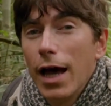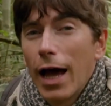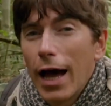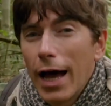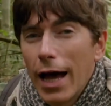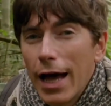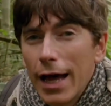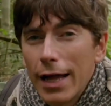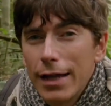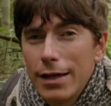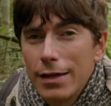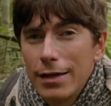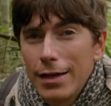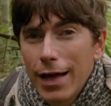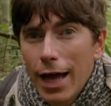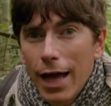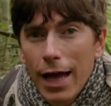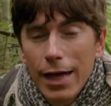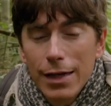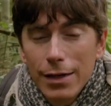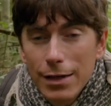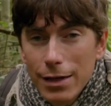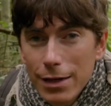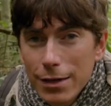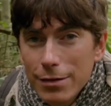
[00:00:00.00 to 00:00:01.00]
and
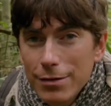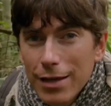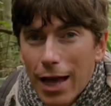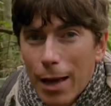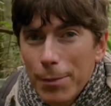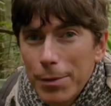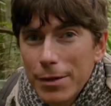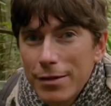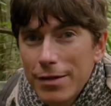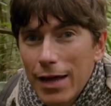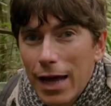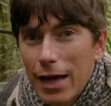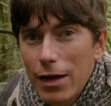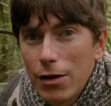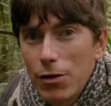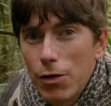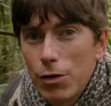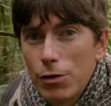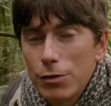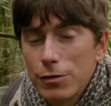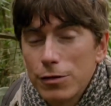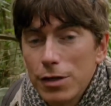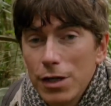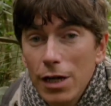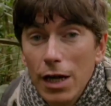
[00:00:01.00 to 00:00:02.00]
endless habitat
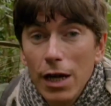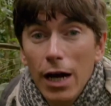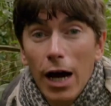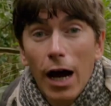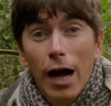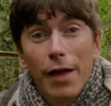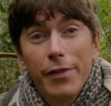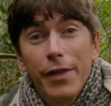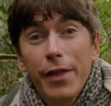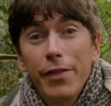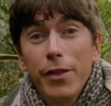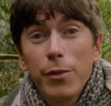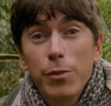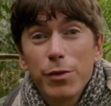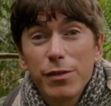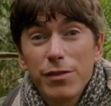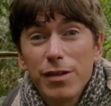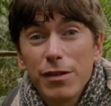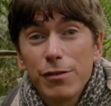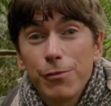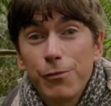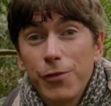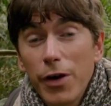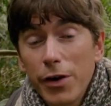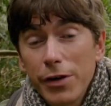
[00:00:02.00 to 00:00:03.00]
loss. And then there was
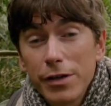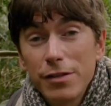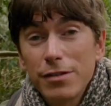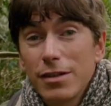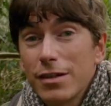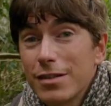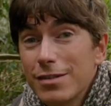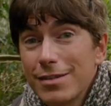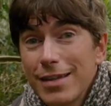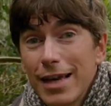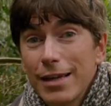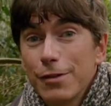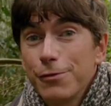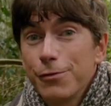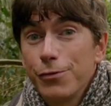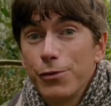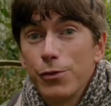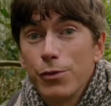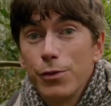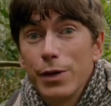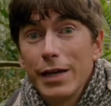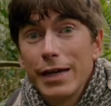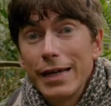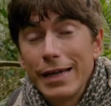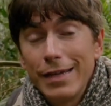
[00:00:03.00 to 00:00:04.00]
this very
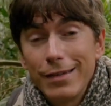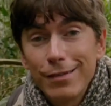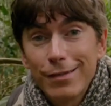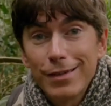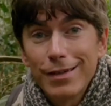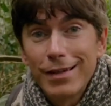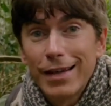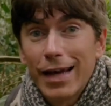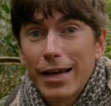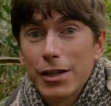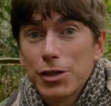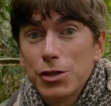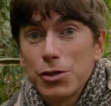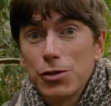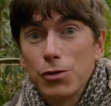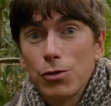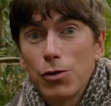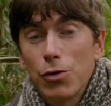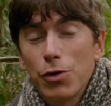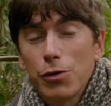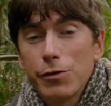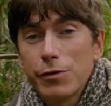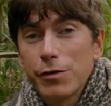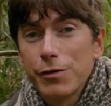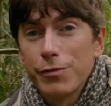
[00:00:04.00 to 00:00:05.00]
successful international
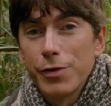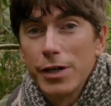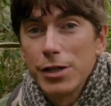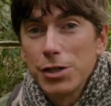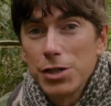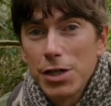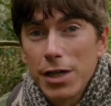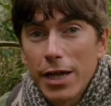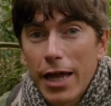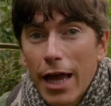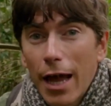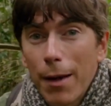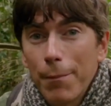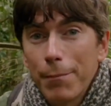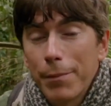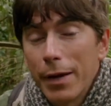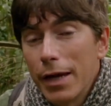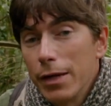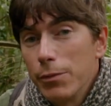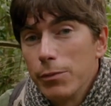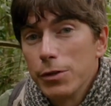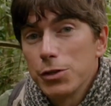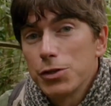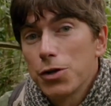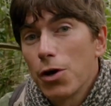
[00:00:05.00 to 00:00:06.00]
conservation
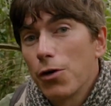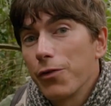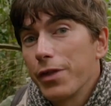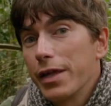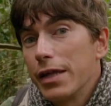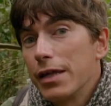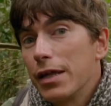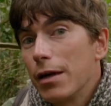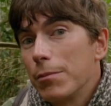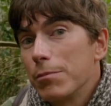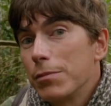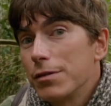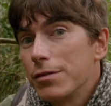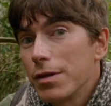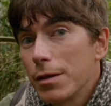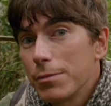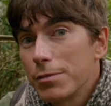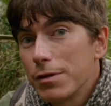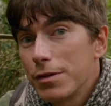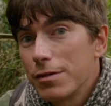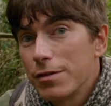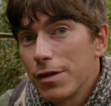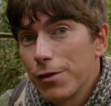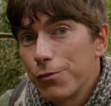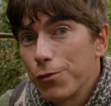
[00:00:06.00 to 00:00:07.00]
campaign which got their numbers up
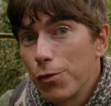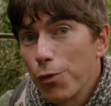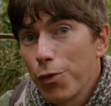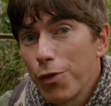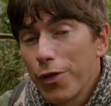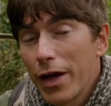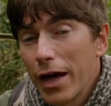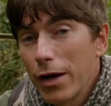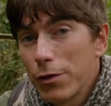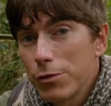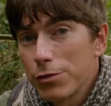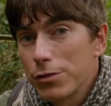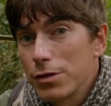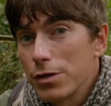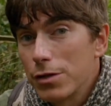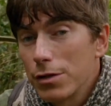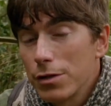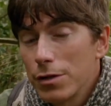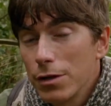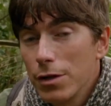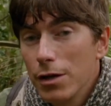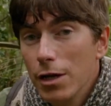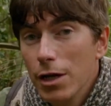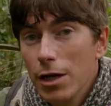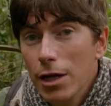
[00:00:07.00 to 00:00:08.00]
to several thousand.
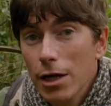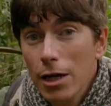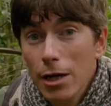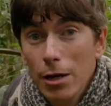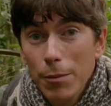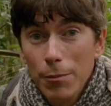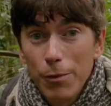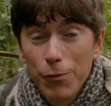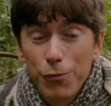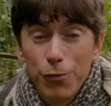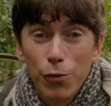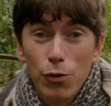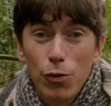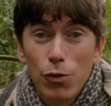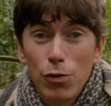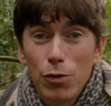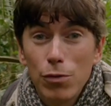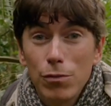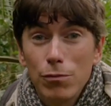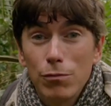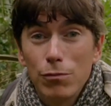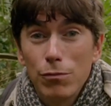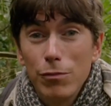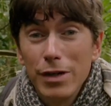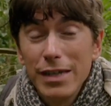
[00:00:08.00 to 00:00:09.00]

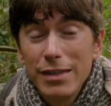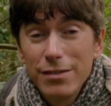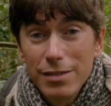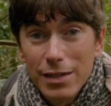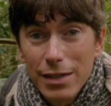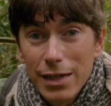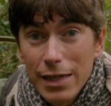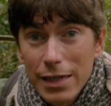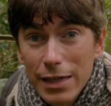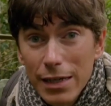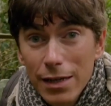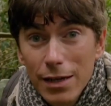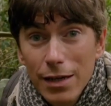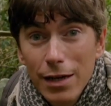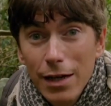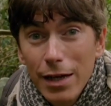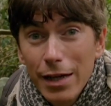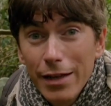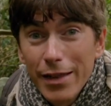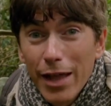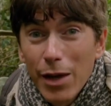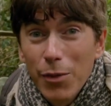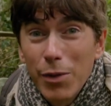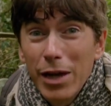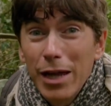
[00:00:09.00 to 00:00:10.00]
Before recently,
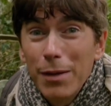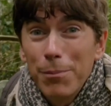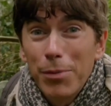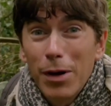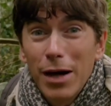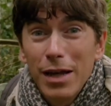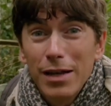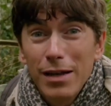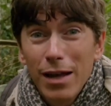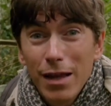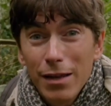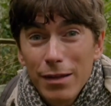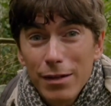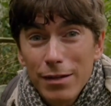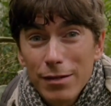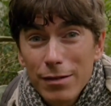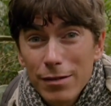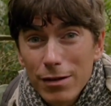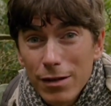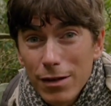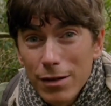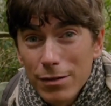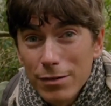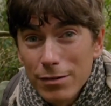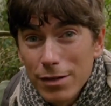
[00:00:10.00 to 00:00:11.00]
they were hit by another
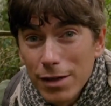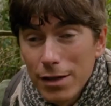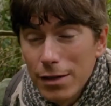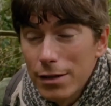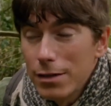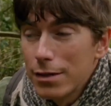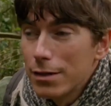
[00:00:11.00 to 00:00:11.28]
disaster.